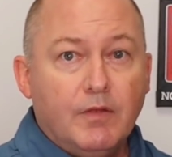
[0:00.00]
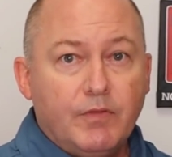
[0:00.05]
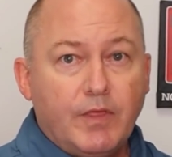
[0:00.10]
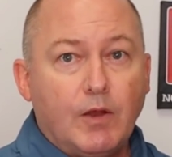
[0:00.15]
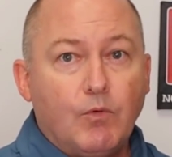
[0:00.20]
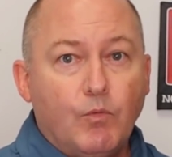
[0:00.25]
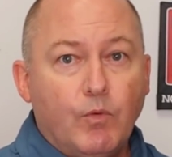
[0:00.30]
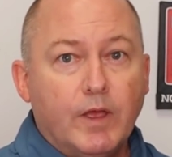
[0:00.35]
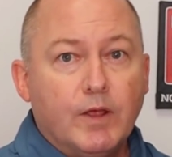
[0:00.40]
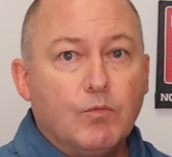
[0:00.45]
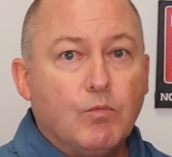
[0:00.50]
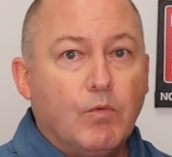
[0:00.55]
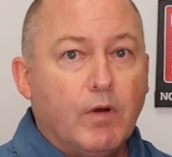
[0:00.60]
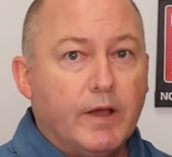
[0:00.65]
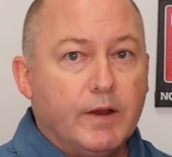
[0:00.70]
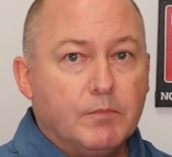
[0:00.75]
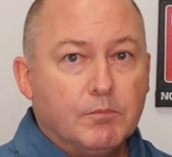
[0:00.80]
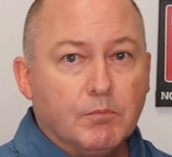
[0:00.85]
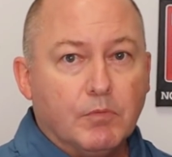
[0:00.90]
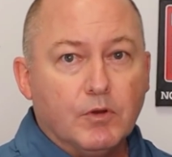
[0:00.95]
That red,
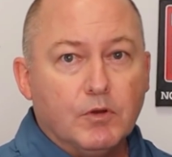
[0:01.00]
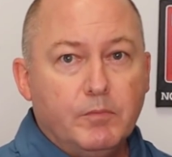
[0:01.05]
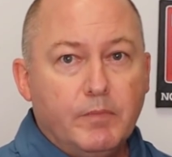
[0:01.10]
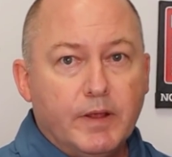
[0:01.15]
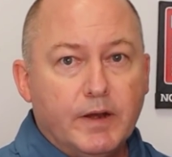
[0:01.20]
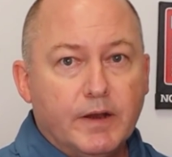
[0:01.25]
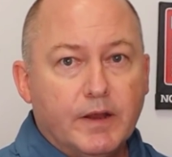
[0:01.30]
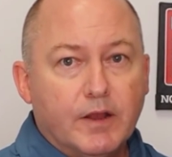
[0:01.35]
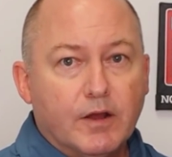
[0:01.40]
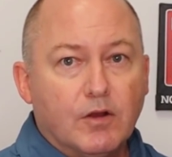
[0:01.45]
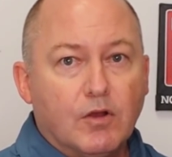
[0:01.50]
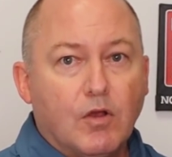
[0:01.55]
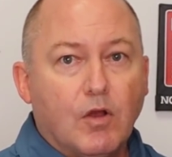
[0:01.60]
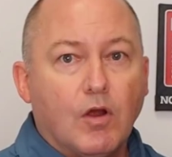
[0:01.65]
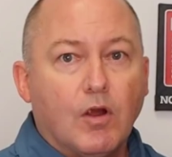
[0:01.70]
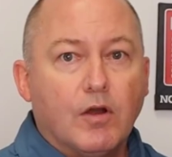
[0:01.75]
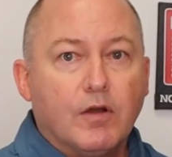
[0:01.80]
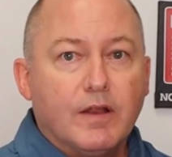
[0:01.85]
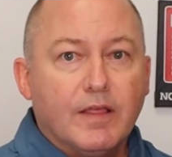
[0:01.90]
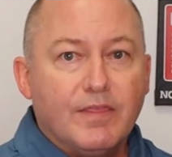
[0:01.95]
white, and blue Medicare
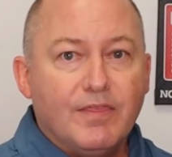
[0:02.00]
card,